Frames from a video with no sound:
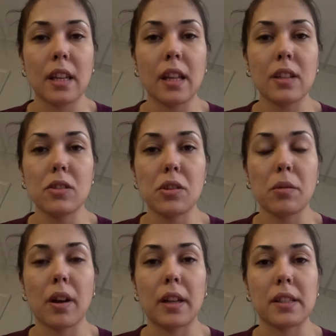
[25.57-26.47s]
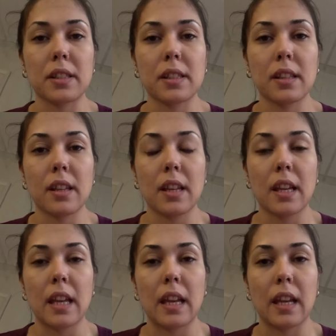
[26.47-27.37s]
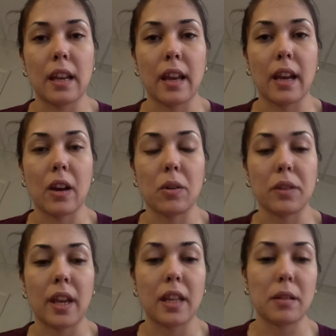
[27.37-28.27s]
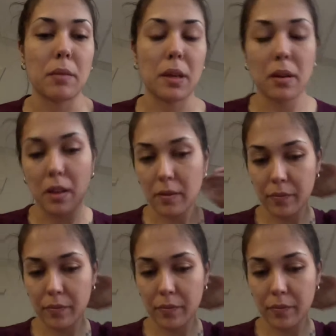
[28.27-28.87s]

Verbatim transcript: into us and how the enemy